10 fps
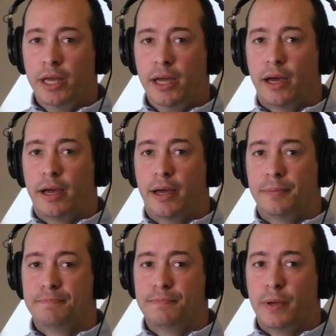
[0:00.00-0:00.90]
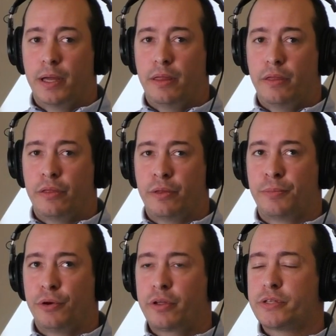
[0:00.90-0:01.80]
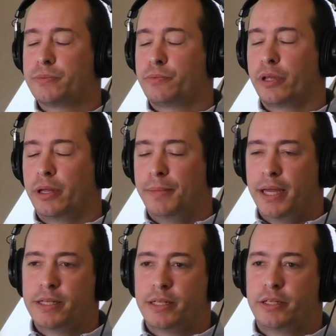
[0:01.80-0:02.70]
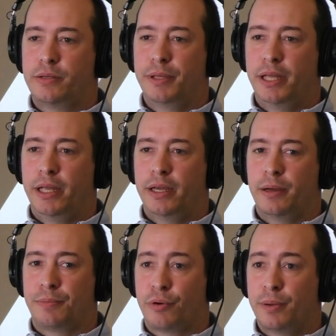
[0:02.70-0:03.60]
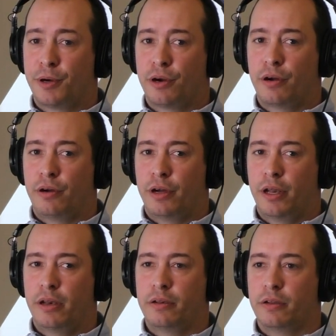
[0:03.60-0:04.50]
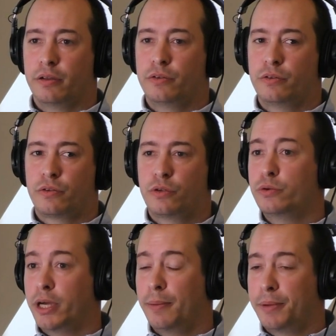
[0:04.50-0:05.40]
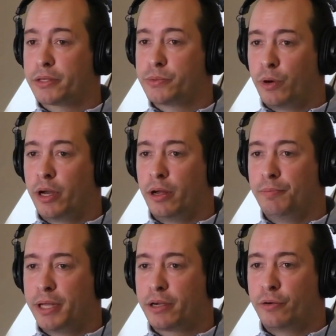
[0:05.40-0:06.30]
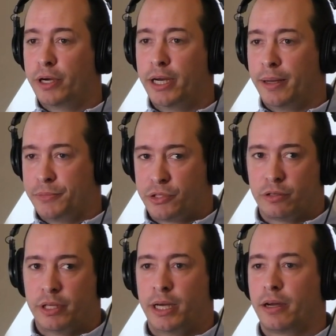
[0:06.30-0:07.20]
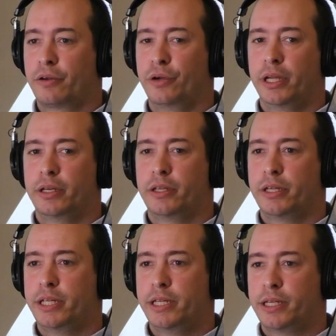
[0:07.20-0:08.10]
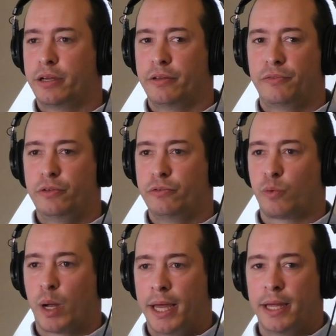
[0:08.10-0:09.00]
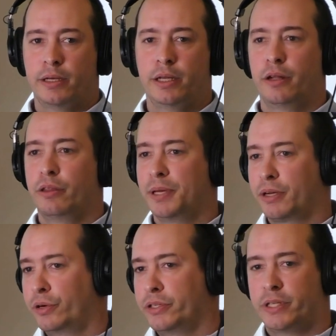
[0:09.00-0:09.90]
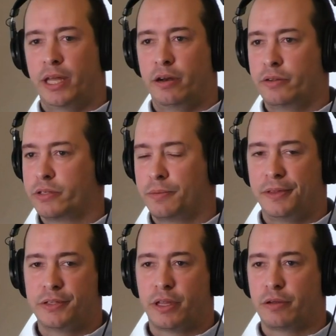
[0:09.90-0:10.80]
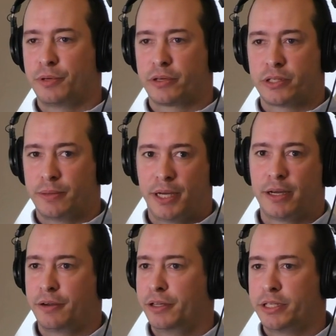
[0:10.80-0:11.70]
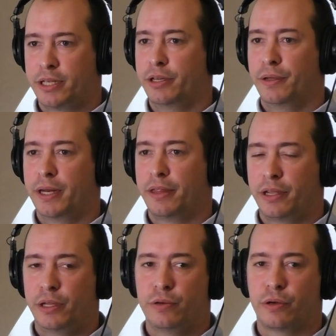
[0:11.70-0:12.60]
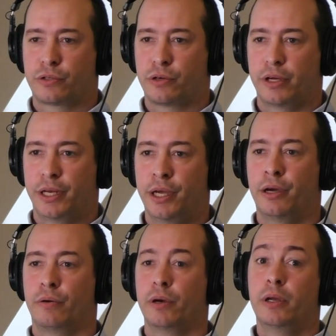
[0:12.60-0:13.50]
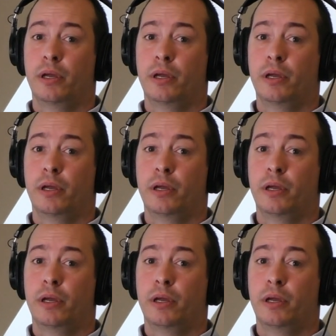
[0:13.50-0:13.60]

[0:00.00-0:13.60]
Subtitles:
Yeah. The book is really meant to be a primer on two topics. One on Bitcoin. I'm certainly not going into the detail. If you've read, the Bitcoin Standard and some of these other books, I'm not going to tell you anything you don't already know.